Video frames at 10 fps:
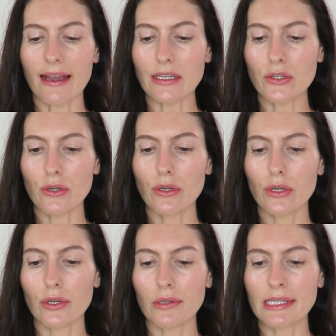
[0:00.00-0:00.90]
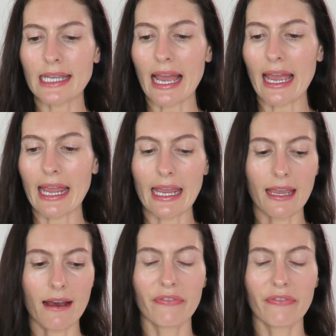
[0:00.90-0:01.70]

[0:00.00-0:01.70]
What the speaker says: I do use a